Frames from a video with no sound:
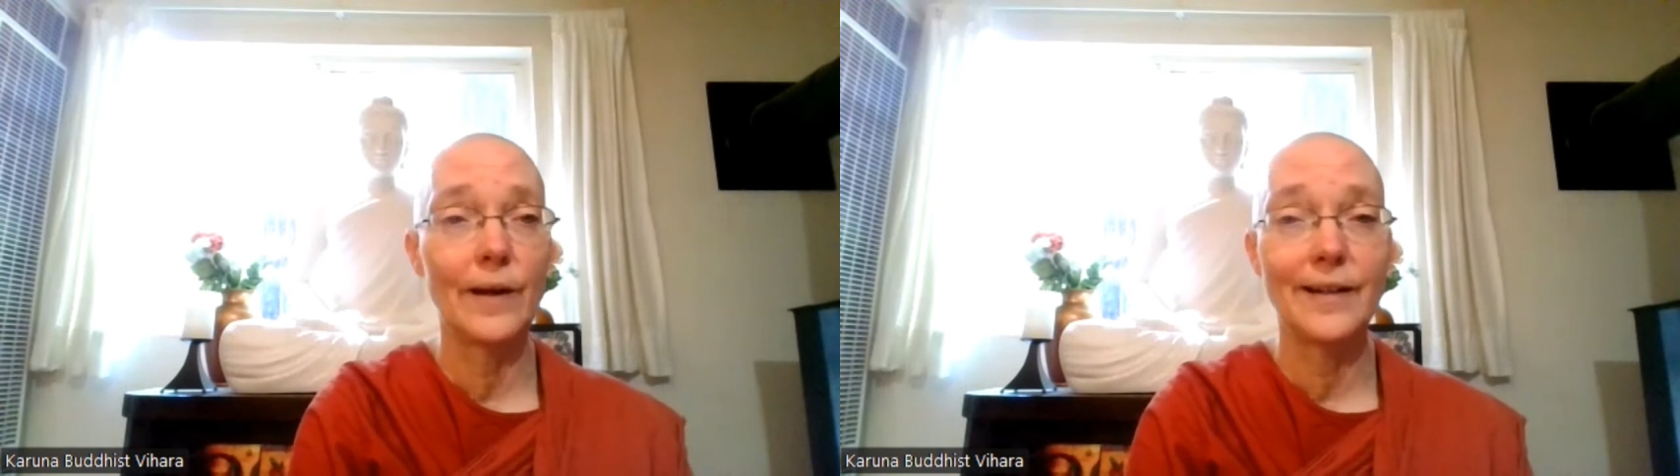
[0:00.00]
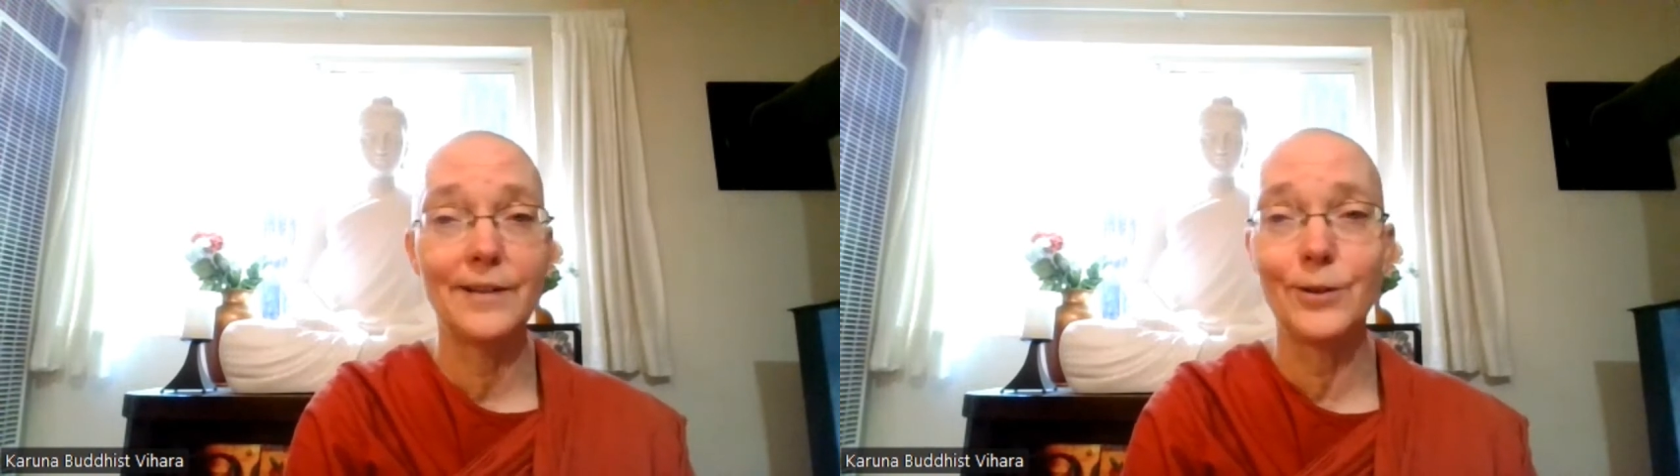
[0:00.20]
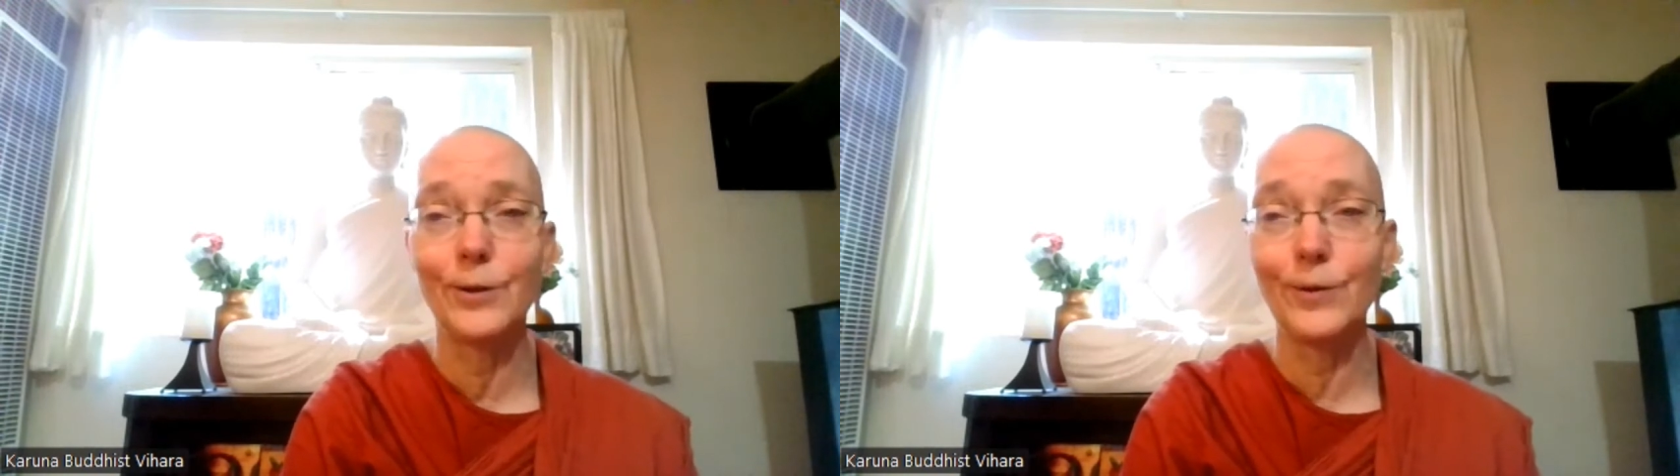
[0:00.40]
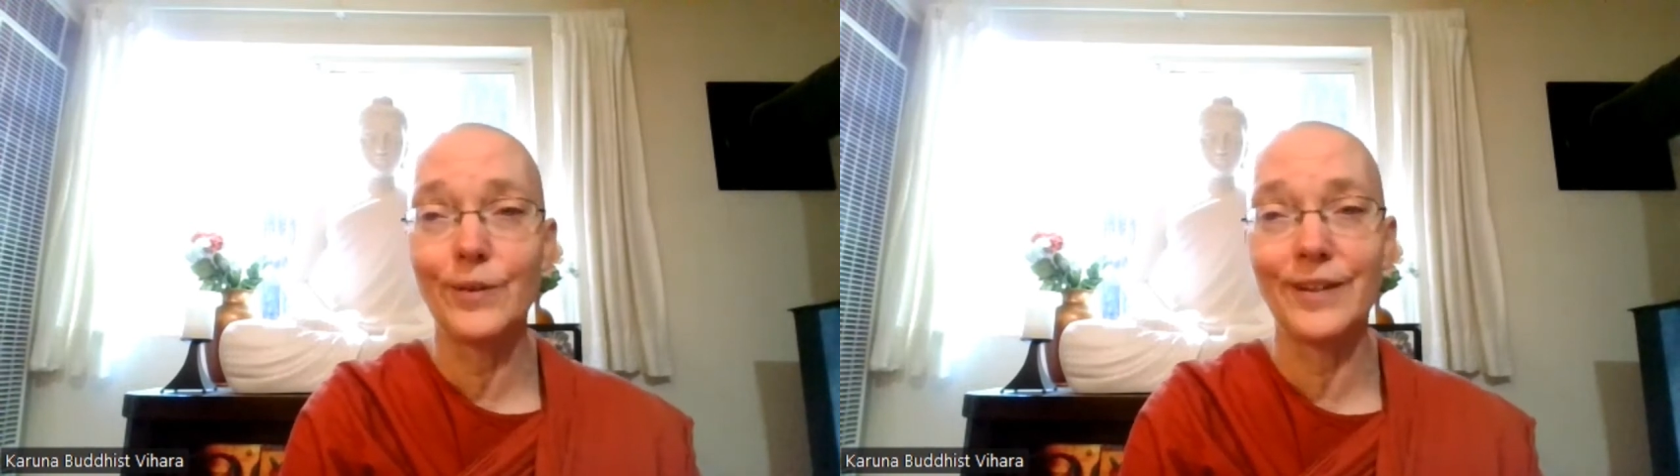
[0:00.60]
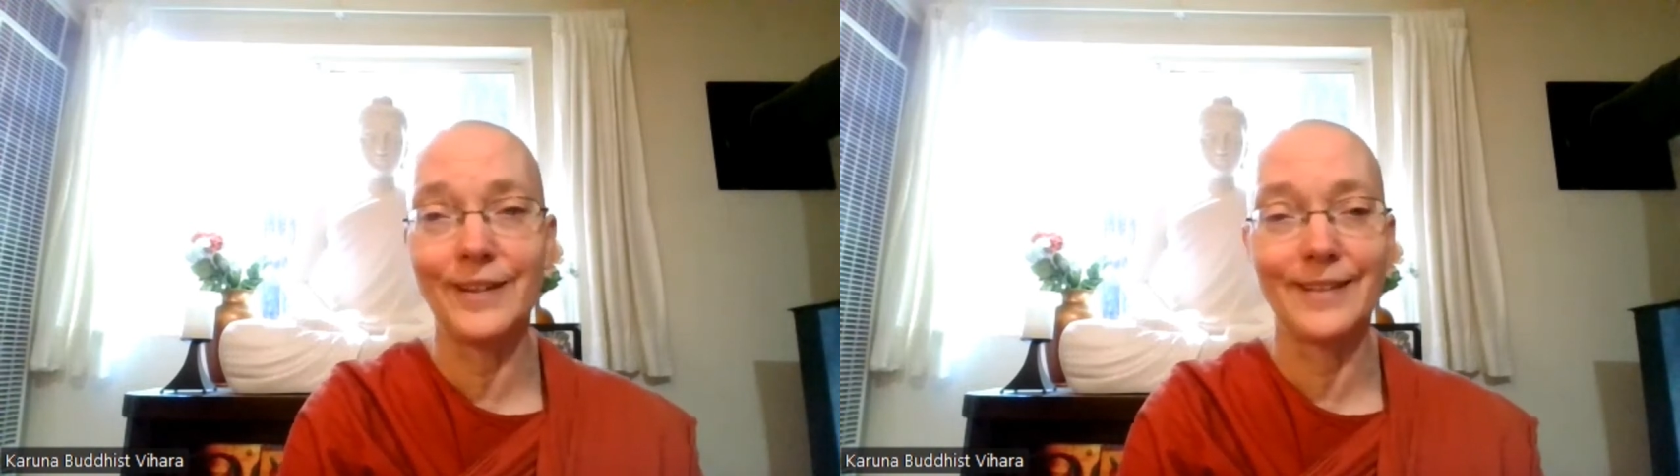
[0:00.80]
want to
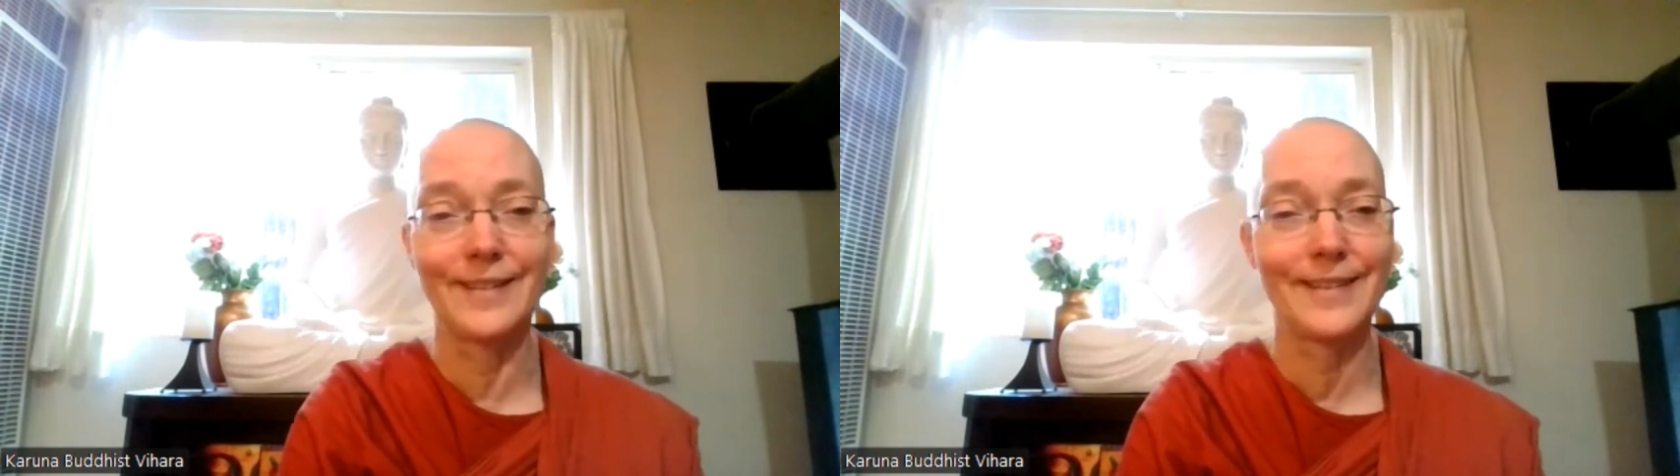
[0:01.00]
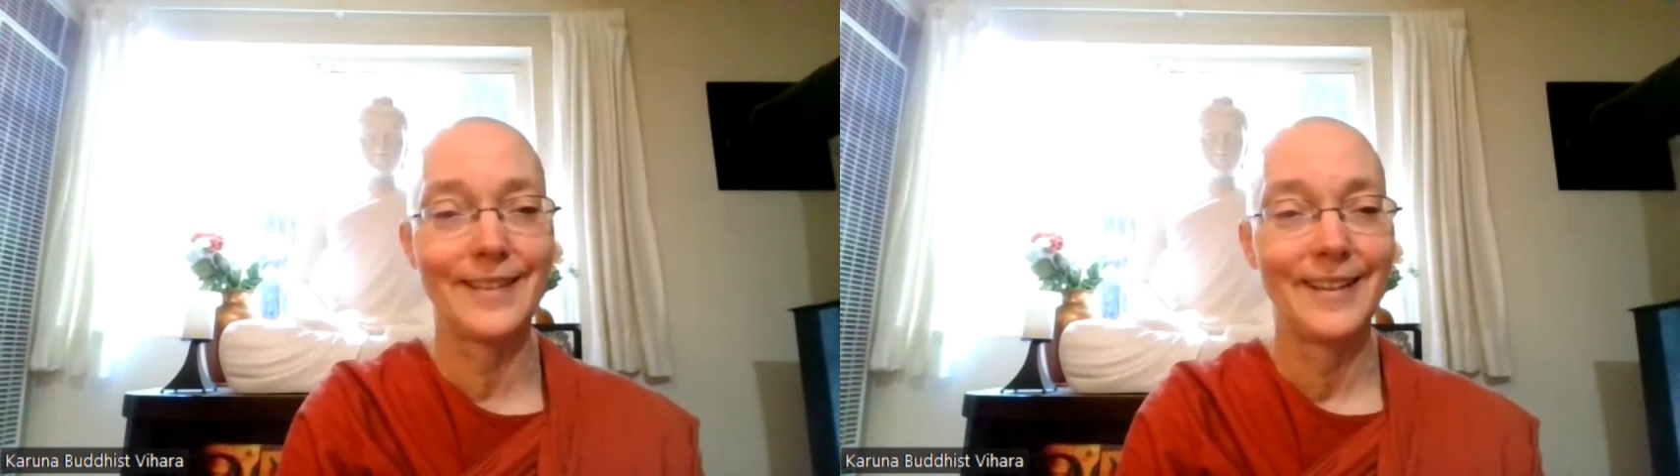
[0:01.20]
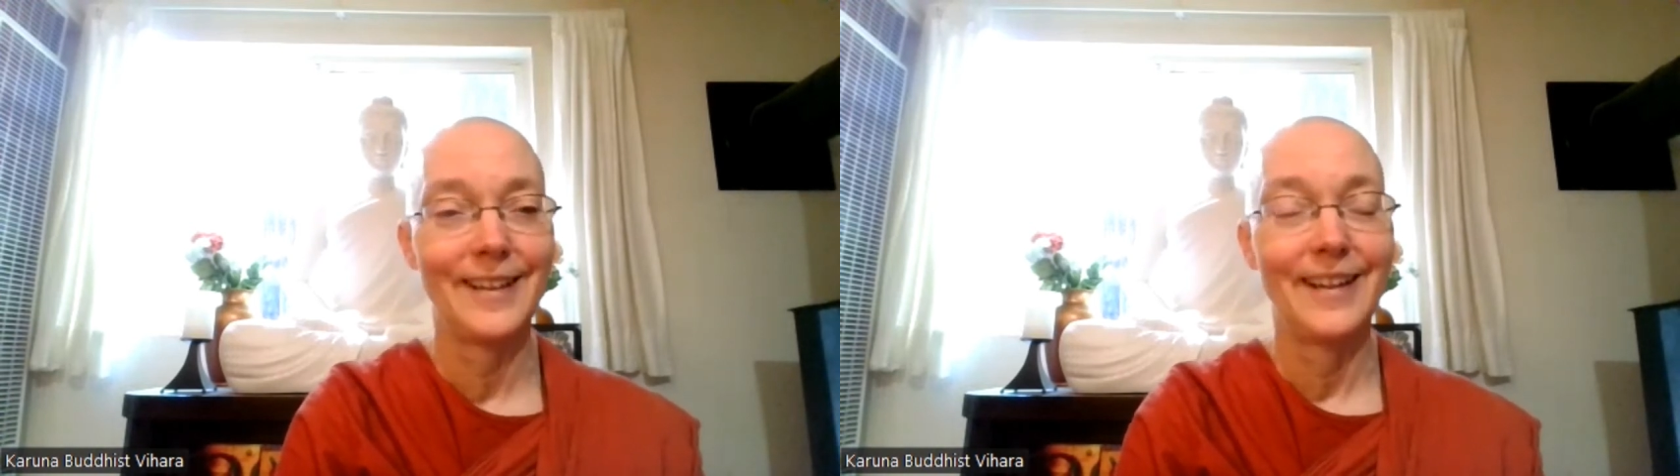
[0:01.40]
do this.